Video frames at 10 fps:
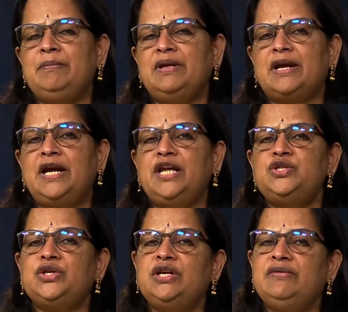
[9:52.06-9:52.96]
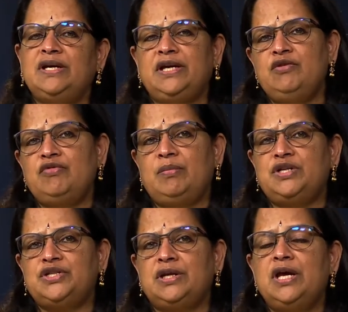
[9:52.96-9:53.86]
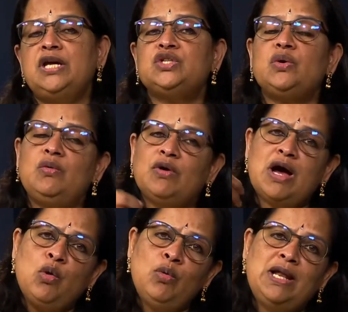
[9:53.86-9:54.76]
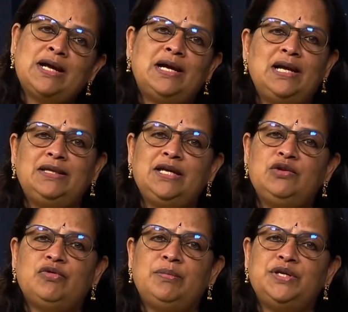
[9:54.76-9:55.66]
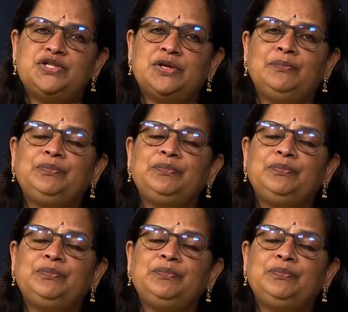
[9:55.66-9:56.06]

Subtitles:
ready to give the information. So how I'll collect the information?